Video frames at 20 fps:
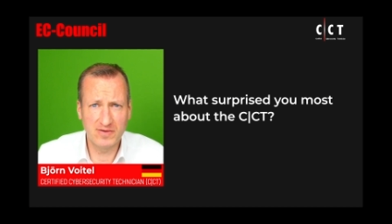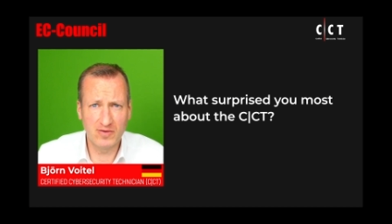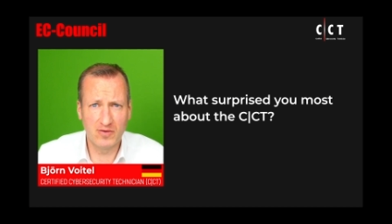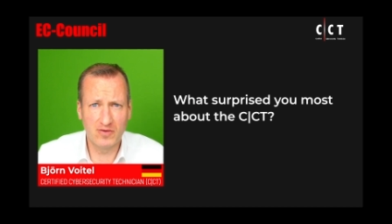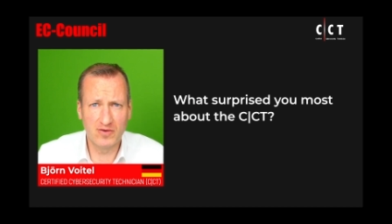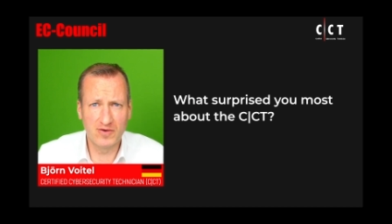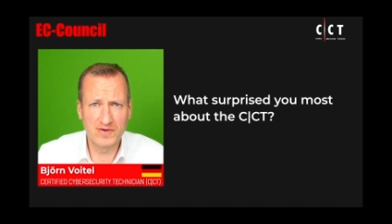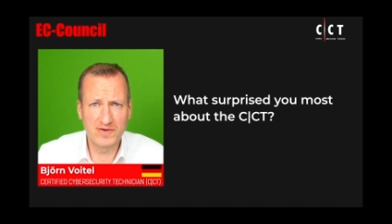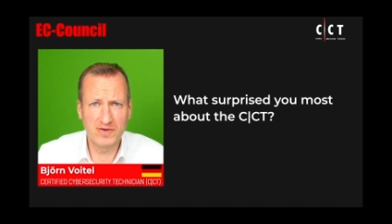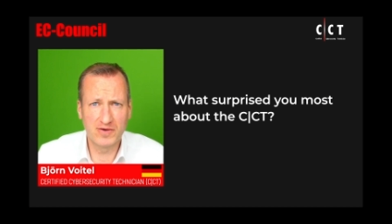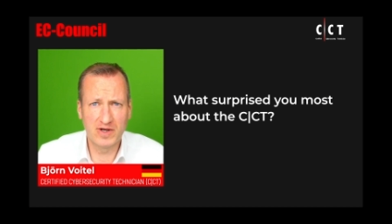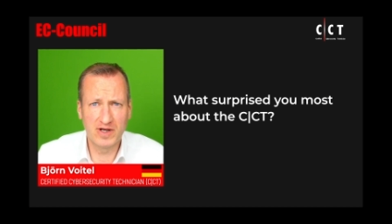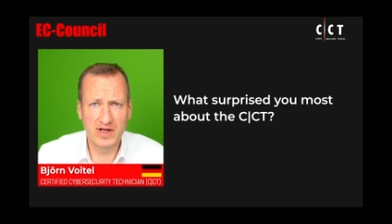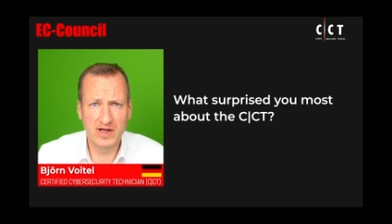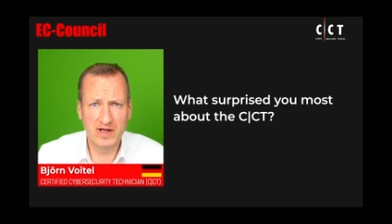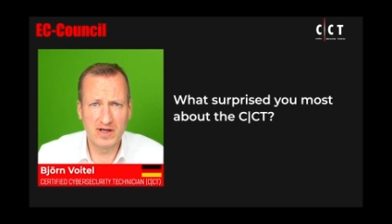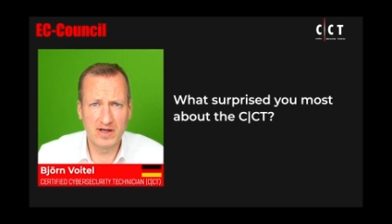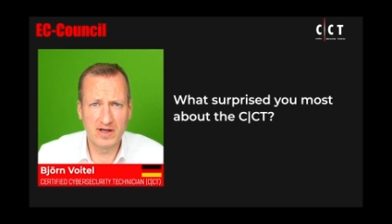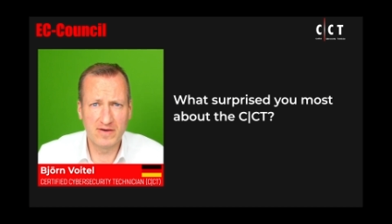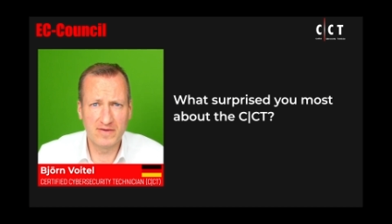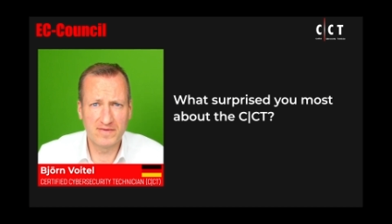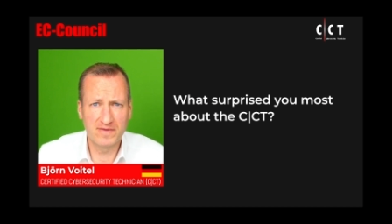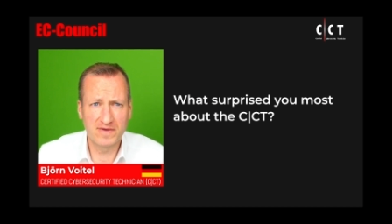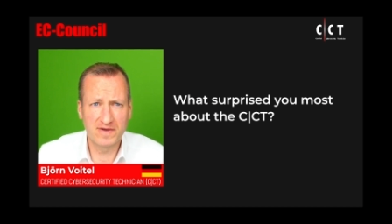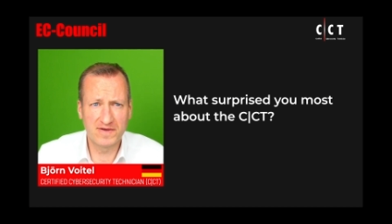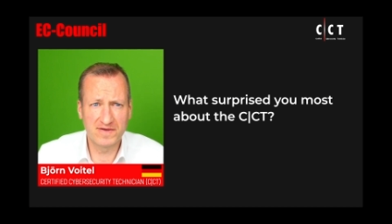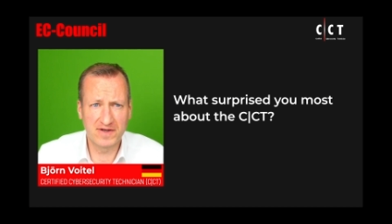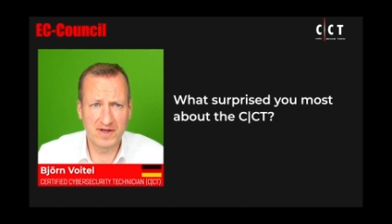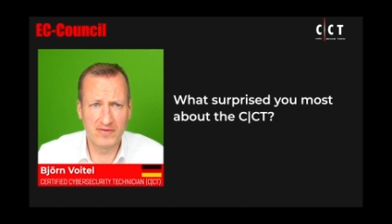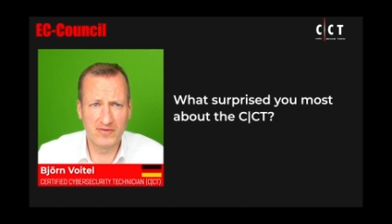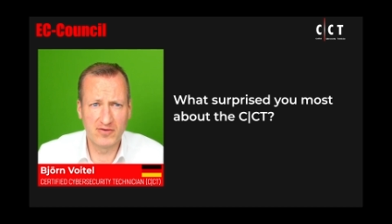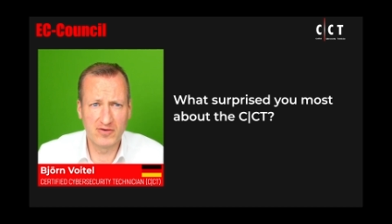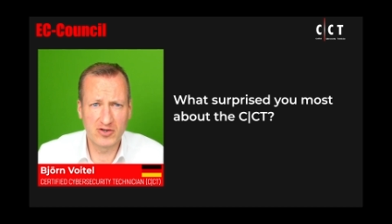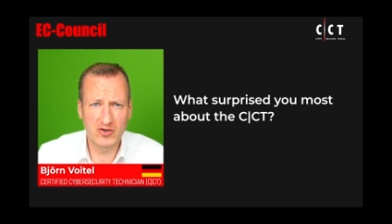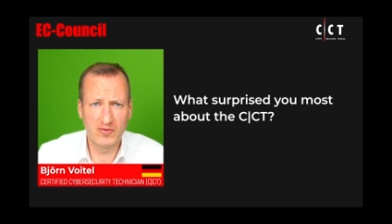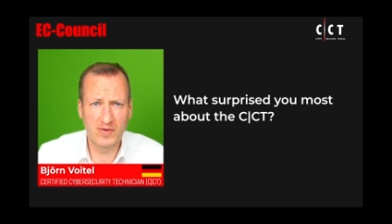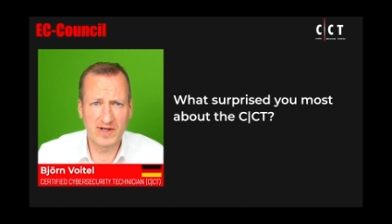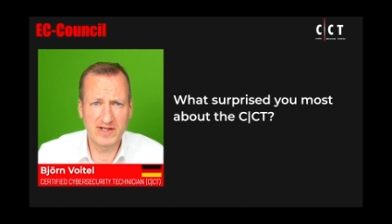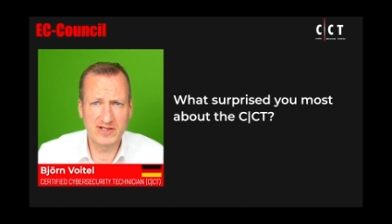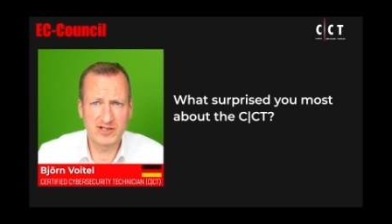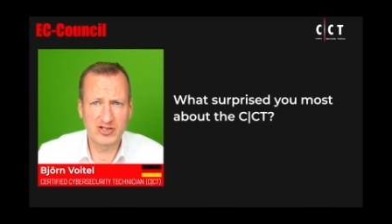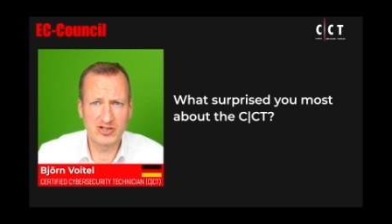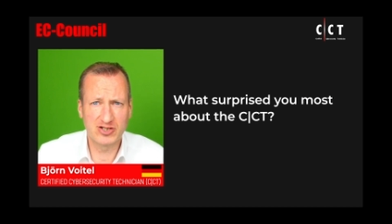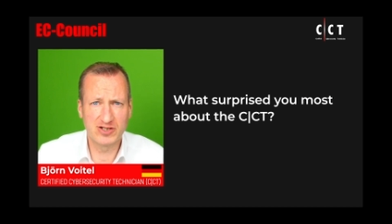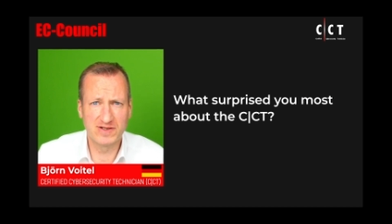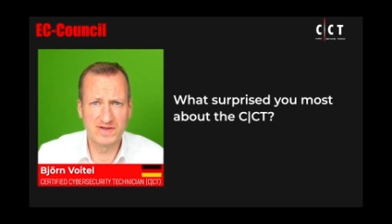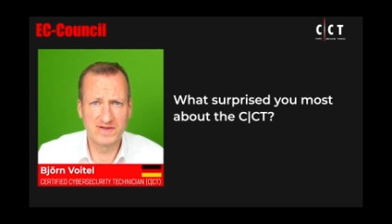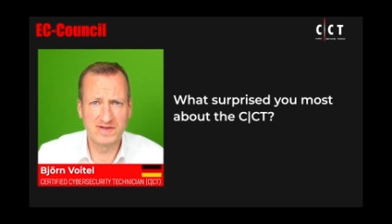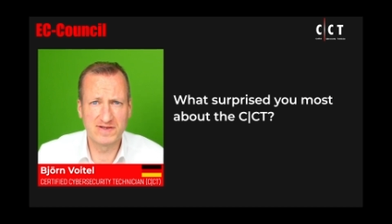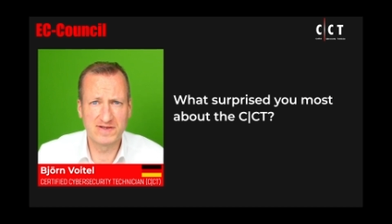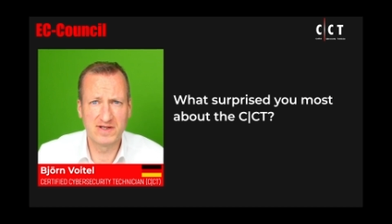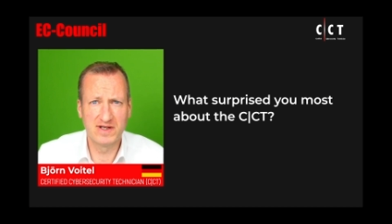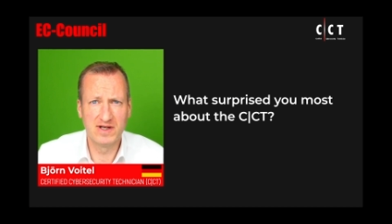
you also have several questions